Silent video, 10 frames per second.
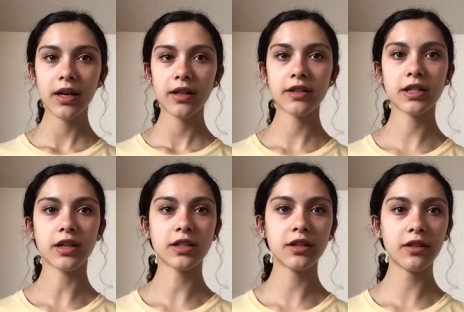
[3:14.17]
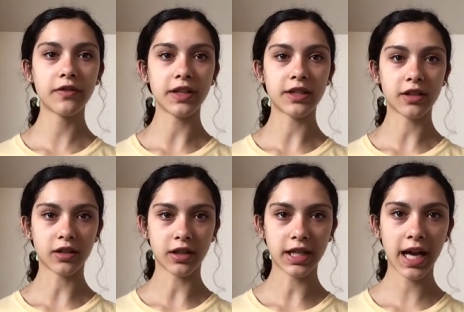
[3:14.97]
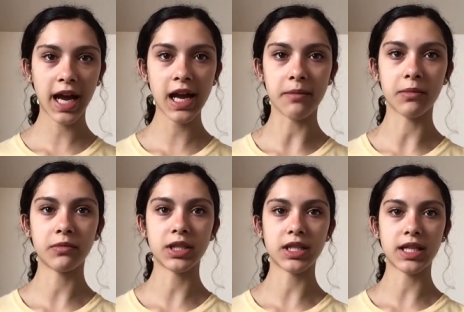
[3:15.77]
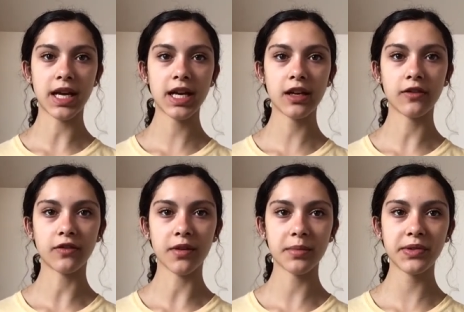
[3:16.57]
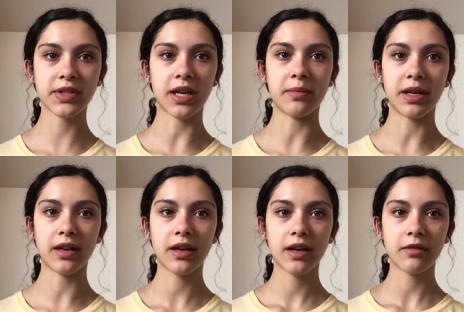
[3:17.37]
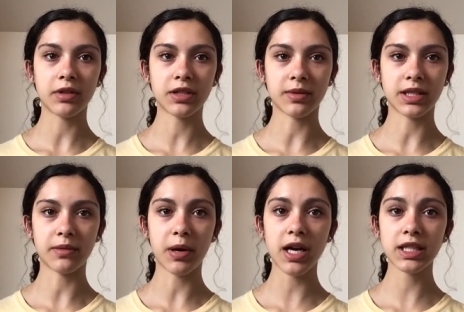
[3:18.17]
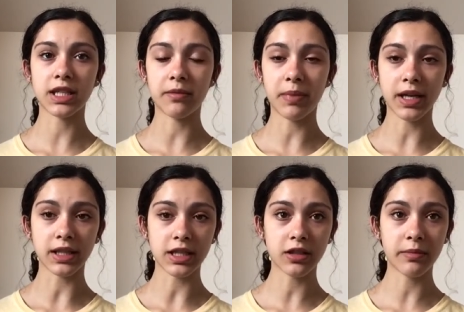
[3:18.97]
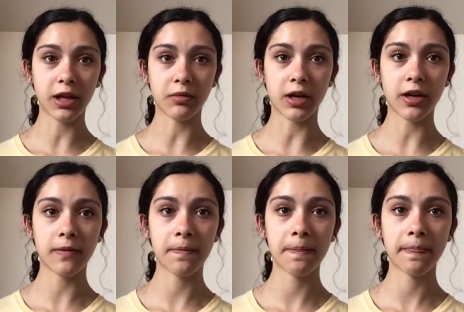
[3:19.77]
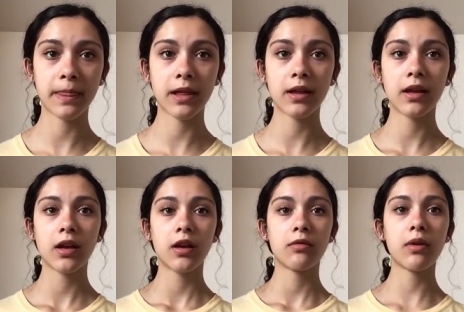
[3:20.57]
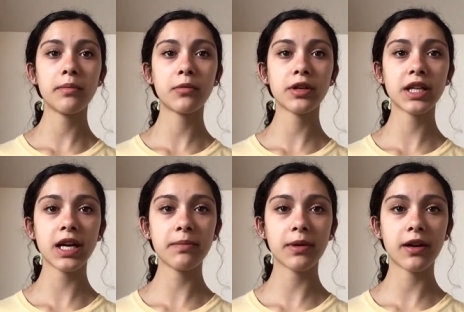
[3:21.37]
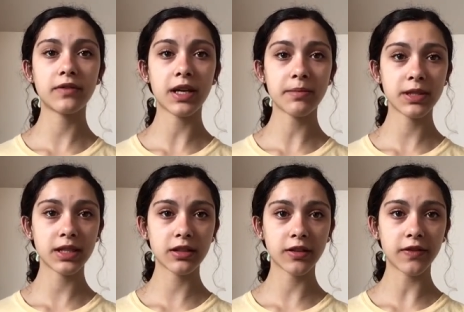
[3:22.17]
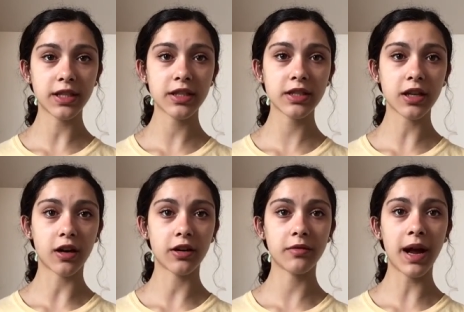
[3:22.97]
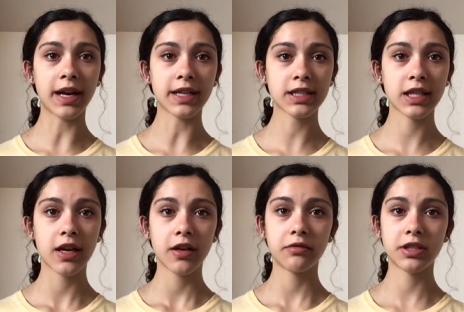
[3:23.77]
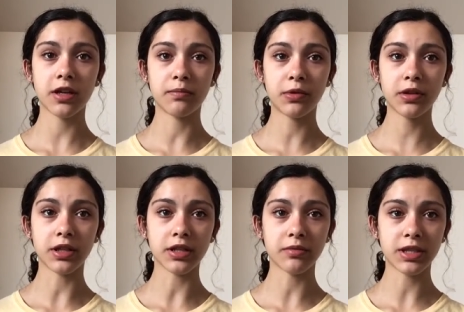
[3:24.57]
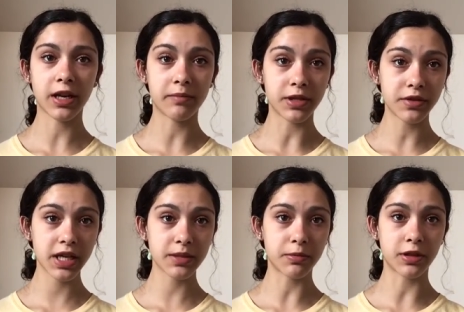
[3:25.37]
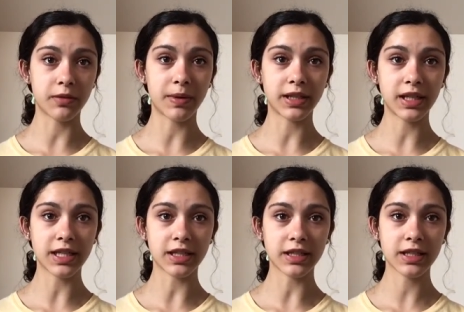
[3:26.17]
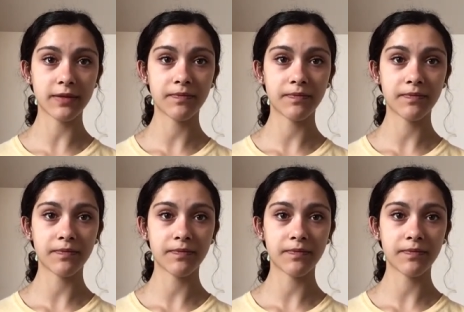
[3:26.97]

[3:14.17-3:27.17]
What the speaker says: There's also a feature called a kame, which is a hill formed of sediment which was deposited by glacial meltwater. One more type of depositional features are erratics, which are boulders which have been transported by glaciers.